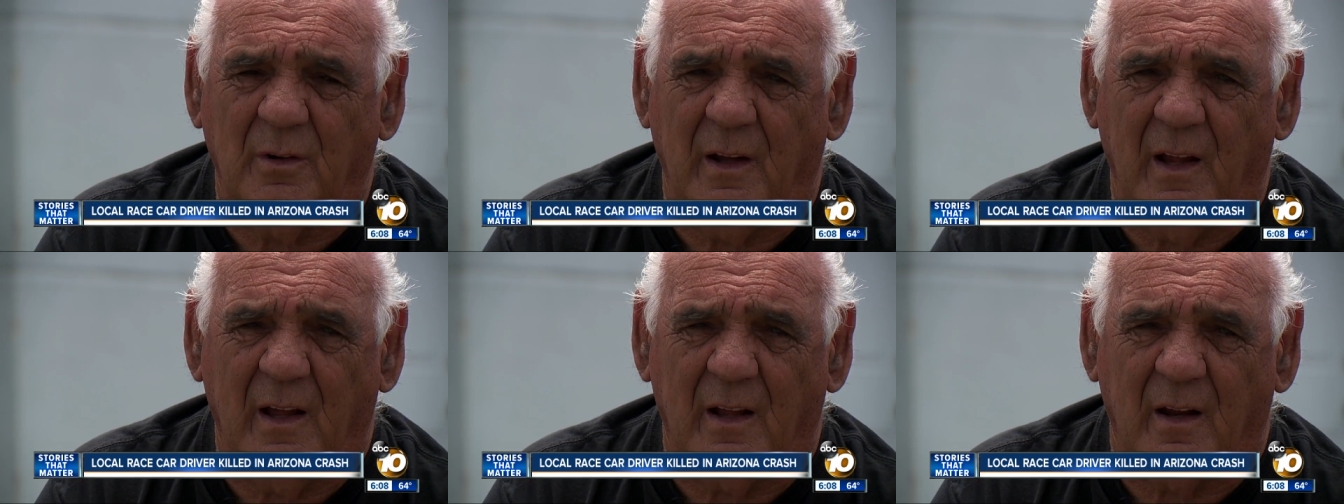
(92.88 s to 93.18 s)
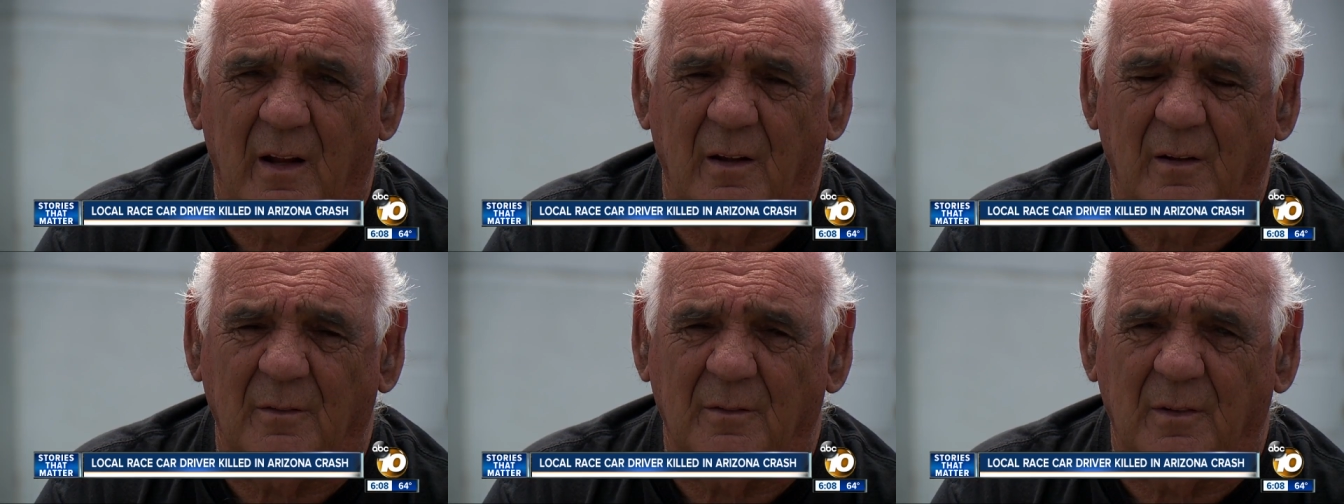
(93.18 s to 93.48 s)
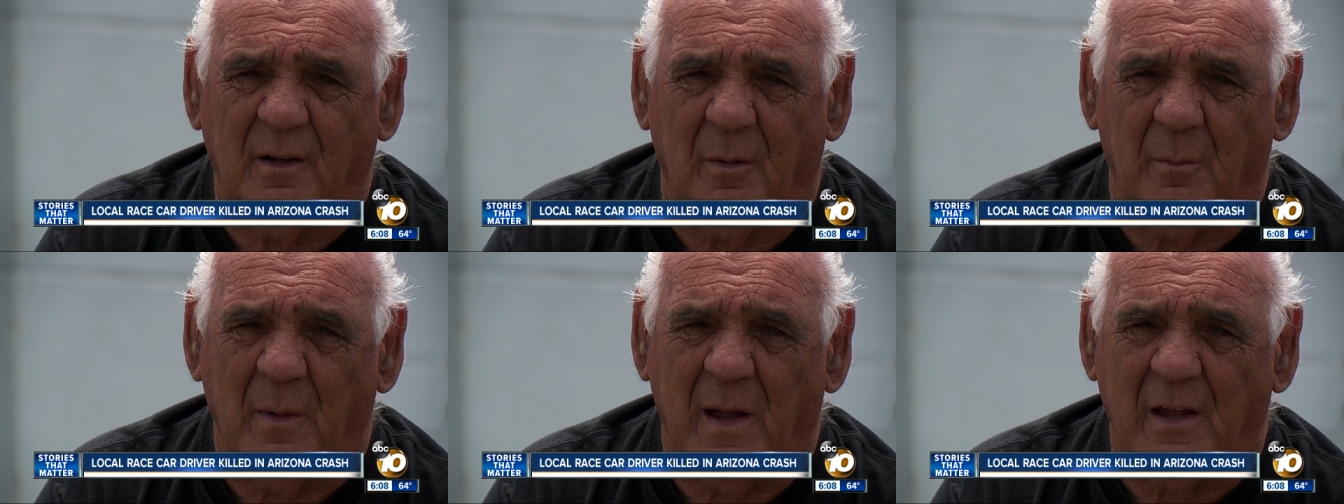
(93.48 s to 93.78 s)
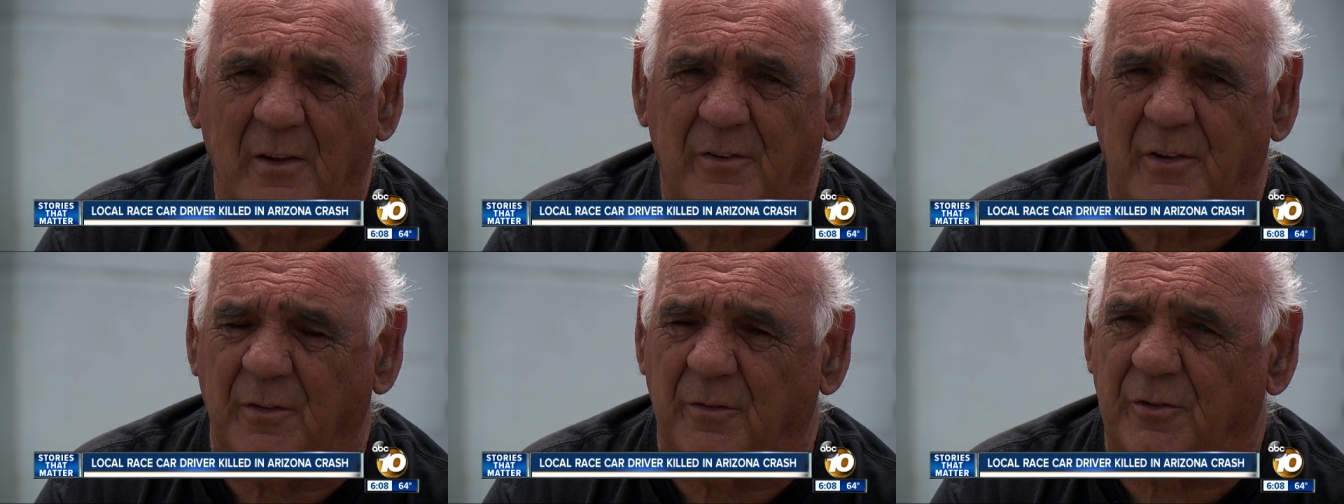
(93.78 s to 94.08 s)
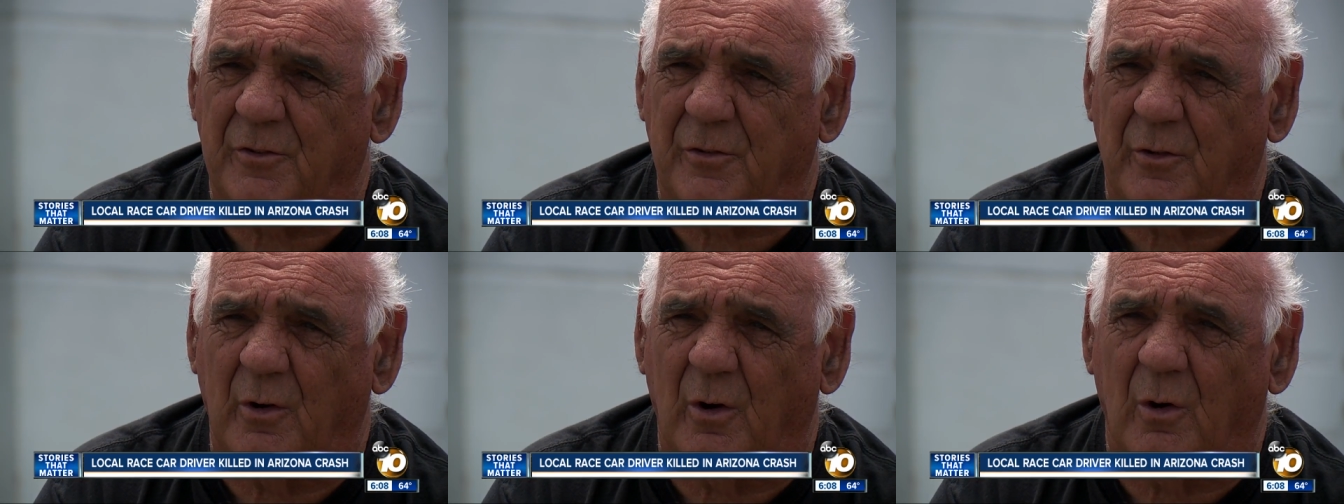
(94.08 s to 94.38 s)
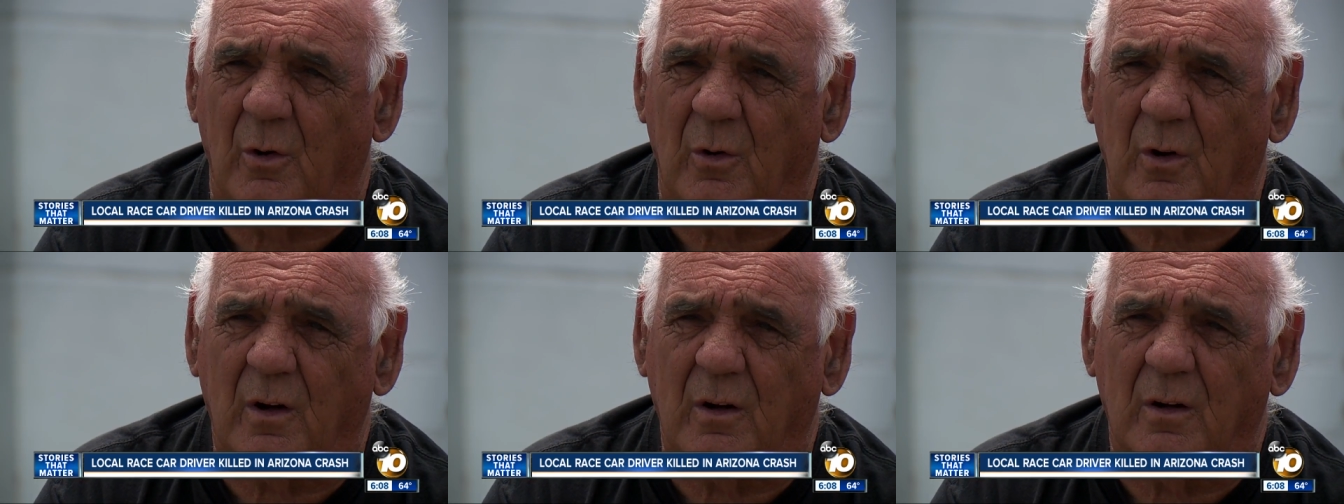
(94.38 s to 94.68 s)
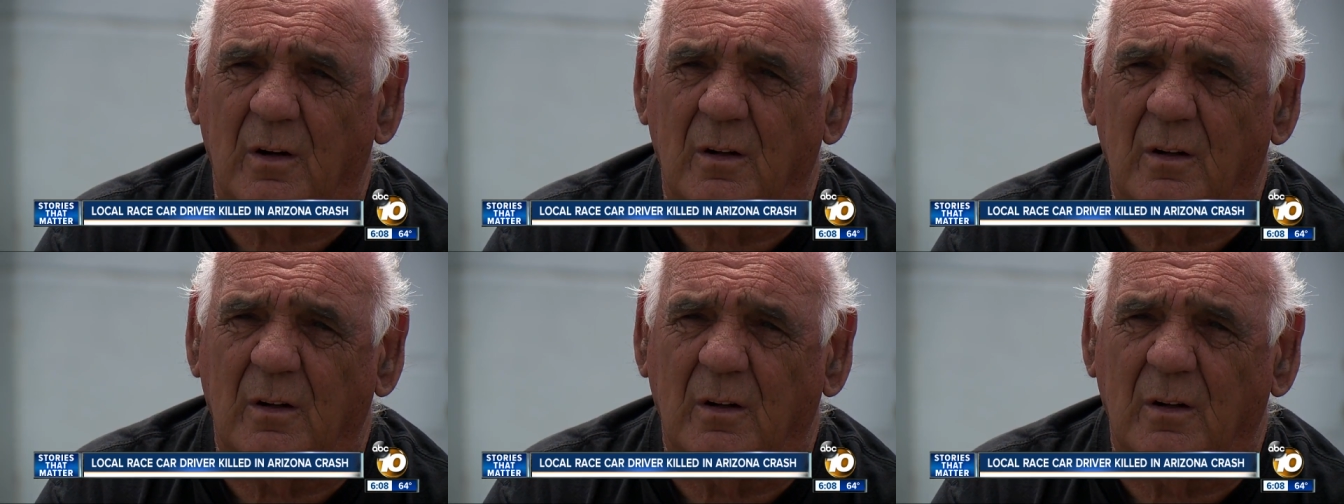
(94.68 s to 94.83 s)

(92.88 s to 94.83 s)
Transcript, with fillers: he had a, a massive stroke,